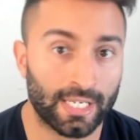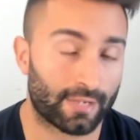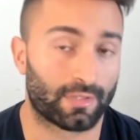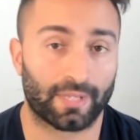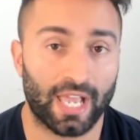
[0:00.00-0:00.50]

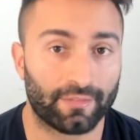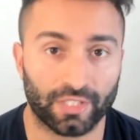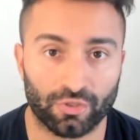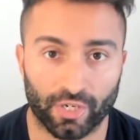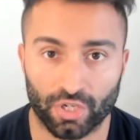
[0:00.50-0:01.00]
If something
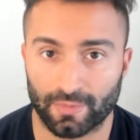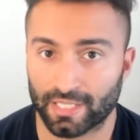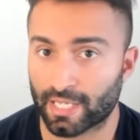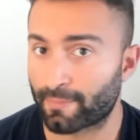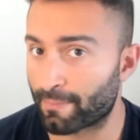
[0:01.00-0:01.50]
heavily triggers me
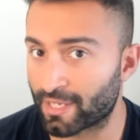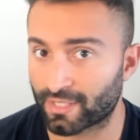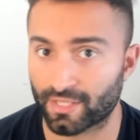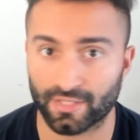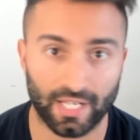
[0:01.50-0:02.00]
inside of my
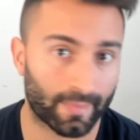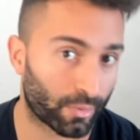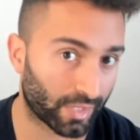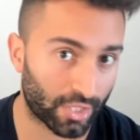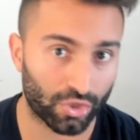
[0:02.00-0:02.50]
business, inside of my
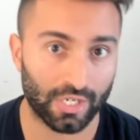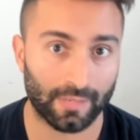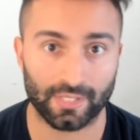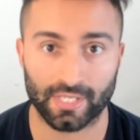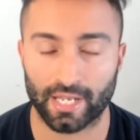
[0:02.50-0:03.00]

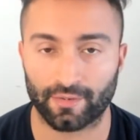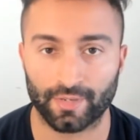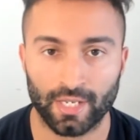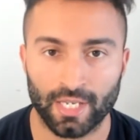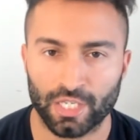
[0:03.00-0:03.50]
relationships, inside of
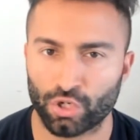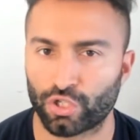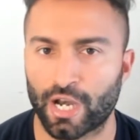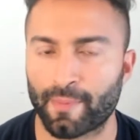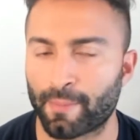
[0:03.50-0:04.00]

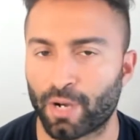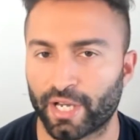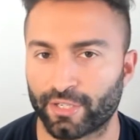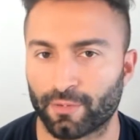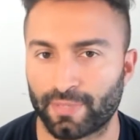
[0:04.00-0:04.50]
usually not my
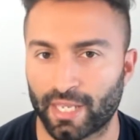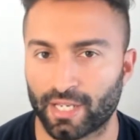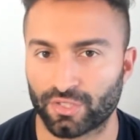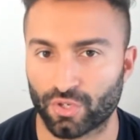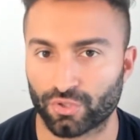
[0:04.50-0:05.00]
body or being,
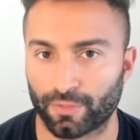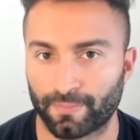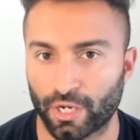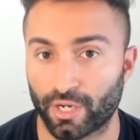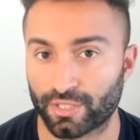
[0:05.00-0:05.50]
because those are
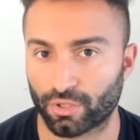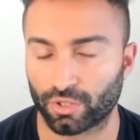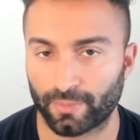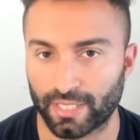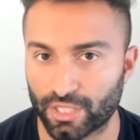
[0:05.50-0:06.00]
areas that are a
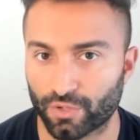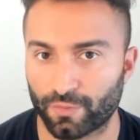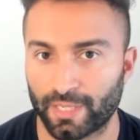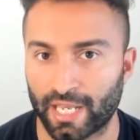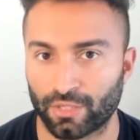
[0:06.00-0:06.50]
little bit easier
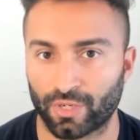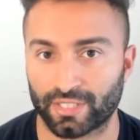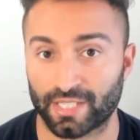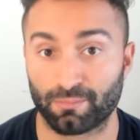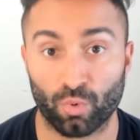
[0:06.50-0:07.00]
for me to handle, because
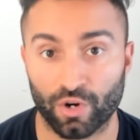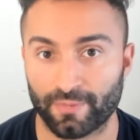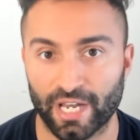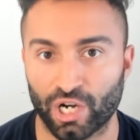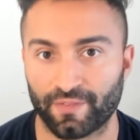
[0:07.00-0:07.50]
that's more of
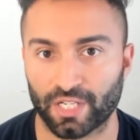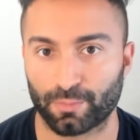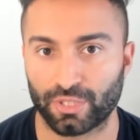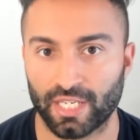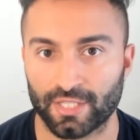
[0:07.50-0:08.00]
my area of
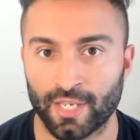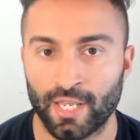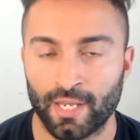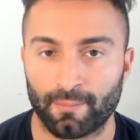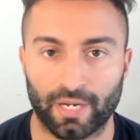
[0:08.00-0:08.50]
expertise.
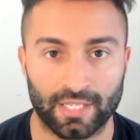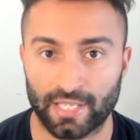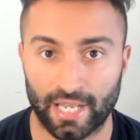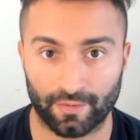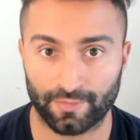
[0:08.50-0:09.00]
But
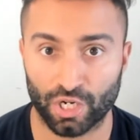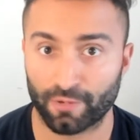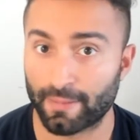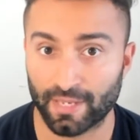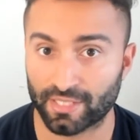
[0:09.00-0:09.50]
inside of,
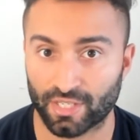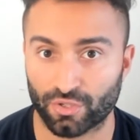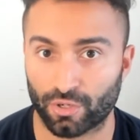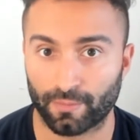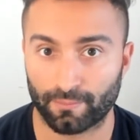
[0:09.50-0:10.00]
my business
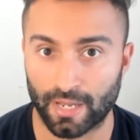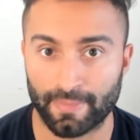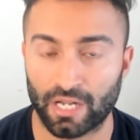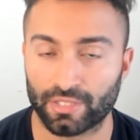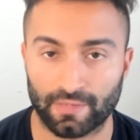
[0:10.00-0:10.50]
or my
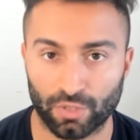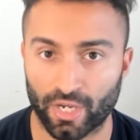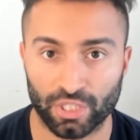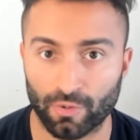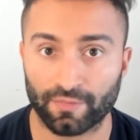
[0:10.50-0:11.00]
balance, even though
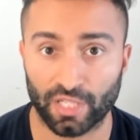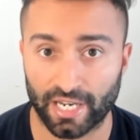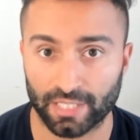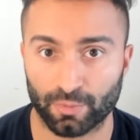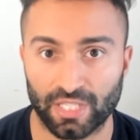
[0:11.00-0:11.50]
I do have a lot of
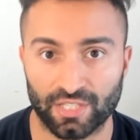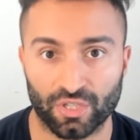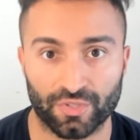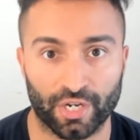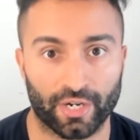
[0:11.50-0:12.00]
expertise in
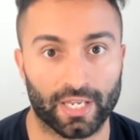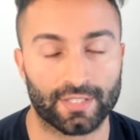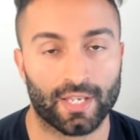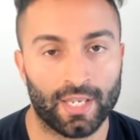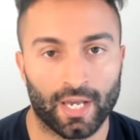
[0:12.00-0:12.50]
those
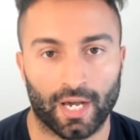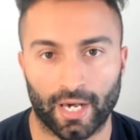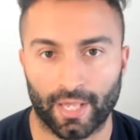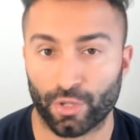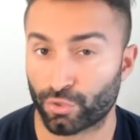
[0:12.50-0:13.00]
areas,
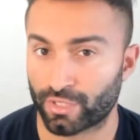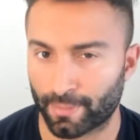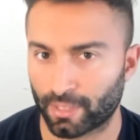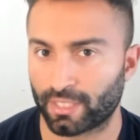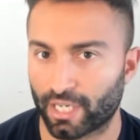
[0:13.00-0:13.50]
those are
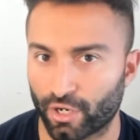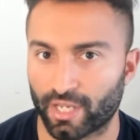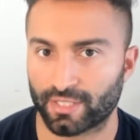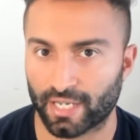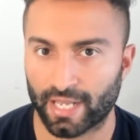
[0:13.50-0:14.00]
typically the
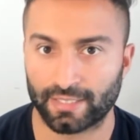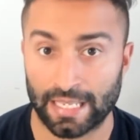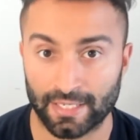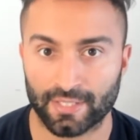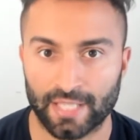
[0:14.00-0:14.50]
areas that I
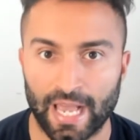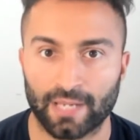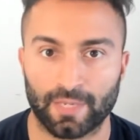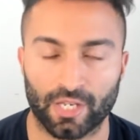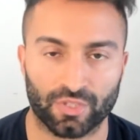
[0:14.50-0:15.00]
tend to
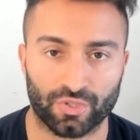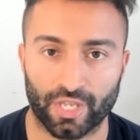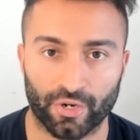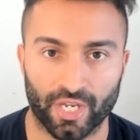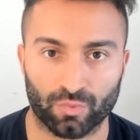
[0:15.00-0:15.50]
stack, because those are the
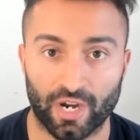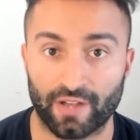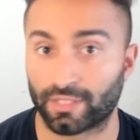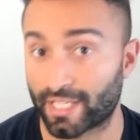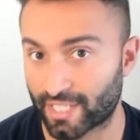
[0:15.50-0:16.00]
areas where I
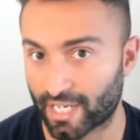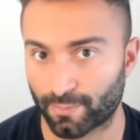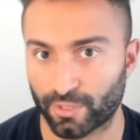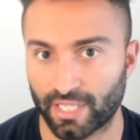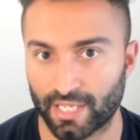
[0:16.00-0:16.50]
have less
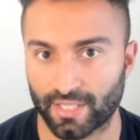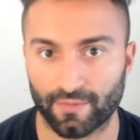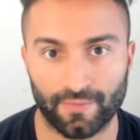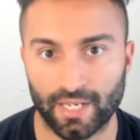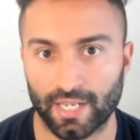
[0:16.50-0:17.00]
expertise than
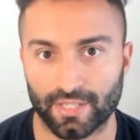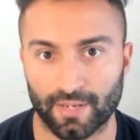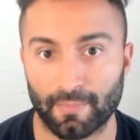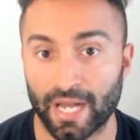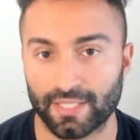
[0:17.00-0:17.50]
fitness
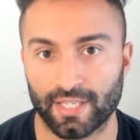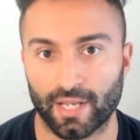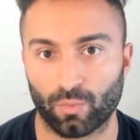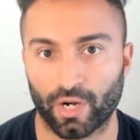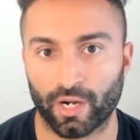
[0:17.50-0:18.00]
and
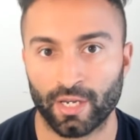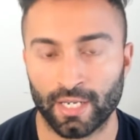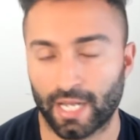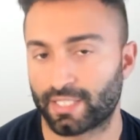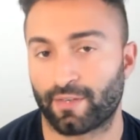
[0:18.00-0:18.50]
mindset, where
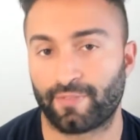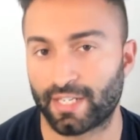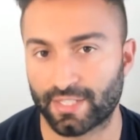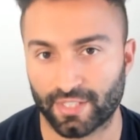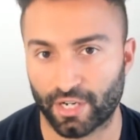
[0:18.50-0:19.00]
I'd say
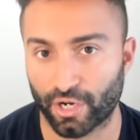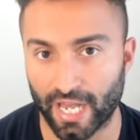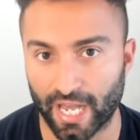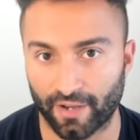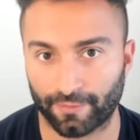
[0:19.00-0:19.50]
fitness is an area
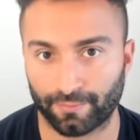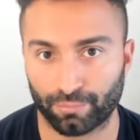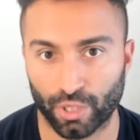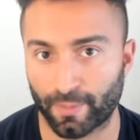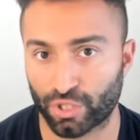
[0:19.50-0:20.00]
I have
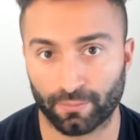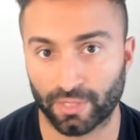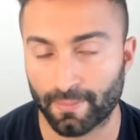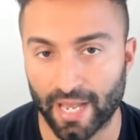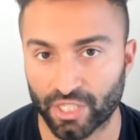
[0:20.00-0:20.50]
pretty much
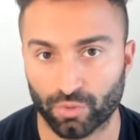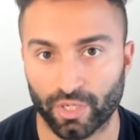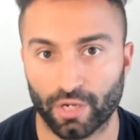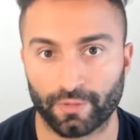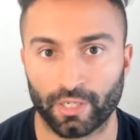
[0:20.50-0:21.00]
complete
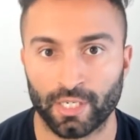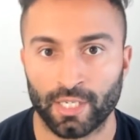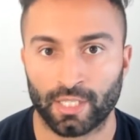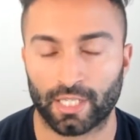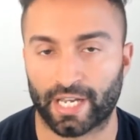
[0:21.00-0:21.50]
mastery over.
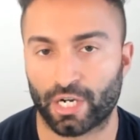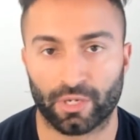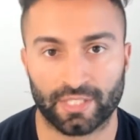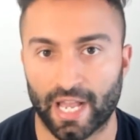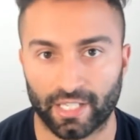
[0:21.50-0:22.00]
Like, I know
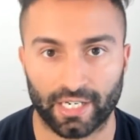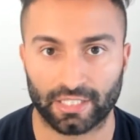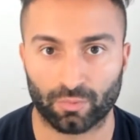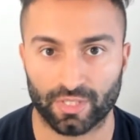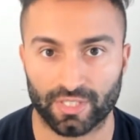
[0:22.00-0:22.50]
exactly how to
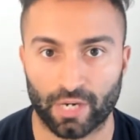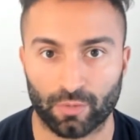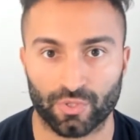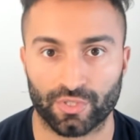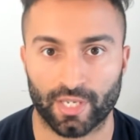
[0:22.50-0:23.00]
get the exact
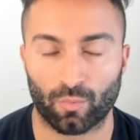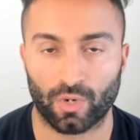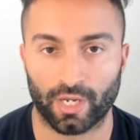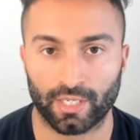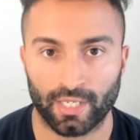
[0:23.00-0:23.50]
results I
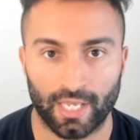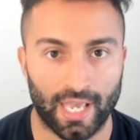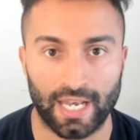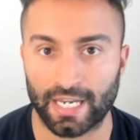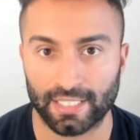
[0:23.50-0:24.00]
want
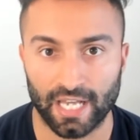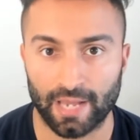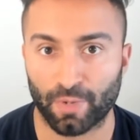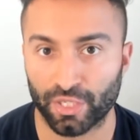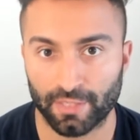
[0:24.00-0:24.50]
at any
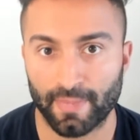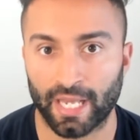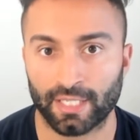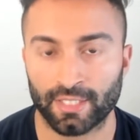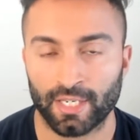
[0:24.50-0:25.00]
time on
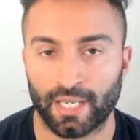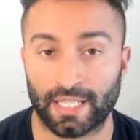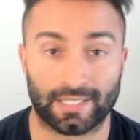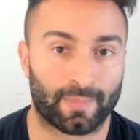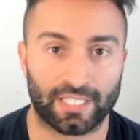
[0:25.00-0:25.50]
demand. And
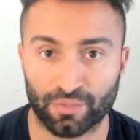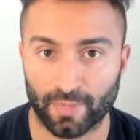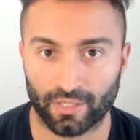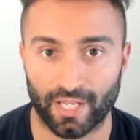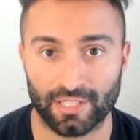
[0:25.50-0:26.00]
that's something I teach
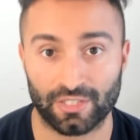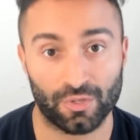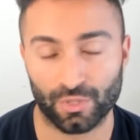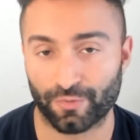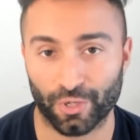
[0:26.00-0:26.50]
my clients too.
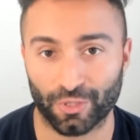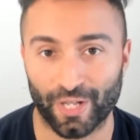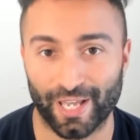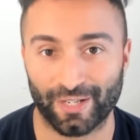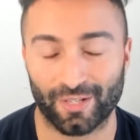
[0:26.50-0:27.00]
So if you're a
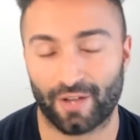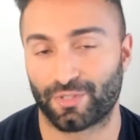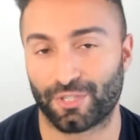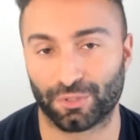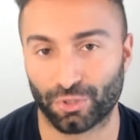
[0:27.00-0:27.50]
client,
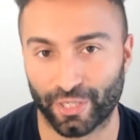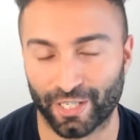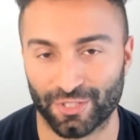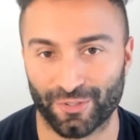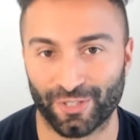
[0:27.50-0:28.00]
obviously you're learning
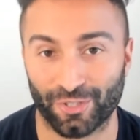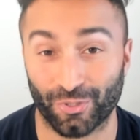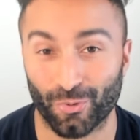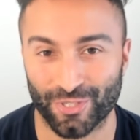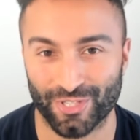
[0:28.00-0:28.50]
because you're in all the
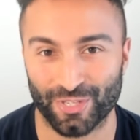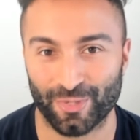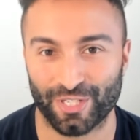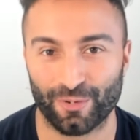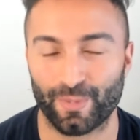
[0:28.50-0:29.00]
courses that
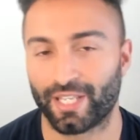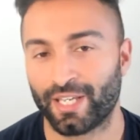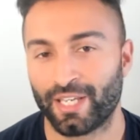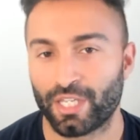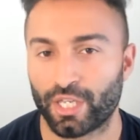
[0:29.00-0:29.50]
we do, but
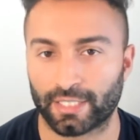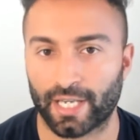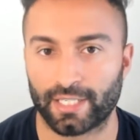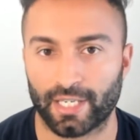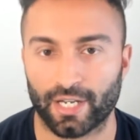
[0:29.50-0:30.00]
you get the
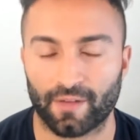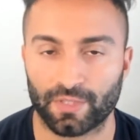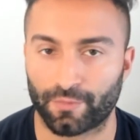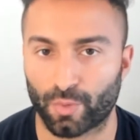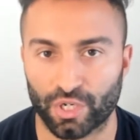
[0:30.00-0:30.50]
idea. And
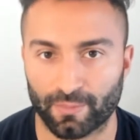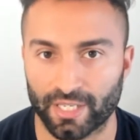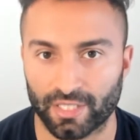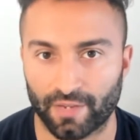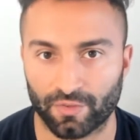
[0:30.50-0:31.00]
obviously if you're watching my
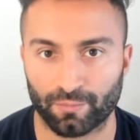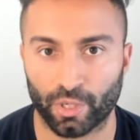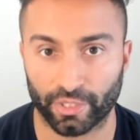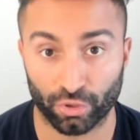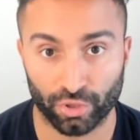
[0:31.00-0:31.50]
stuff, you've
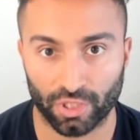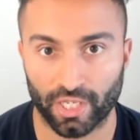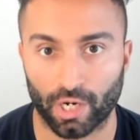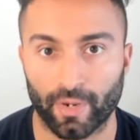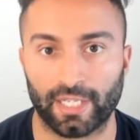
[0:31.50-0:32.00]
probably learned a
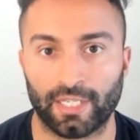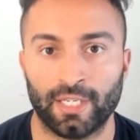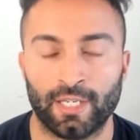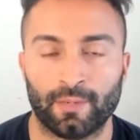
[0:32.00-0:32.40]
lot already.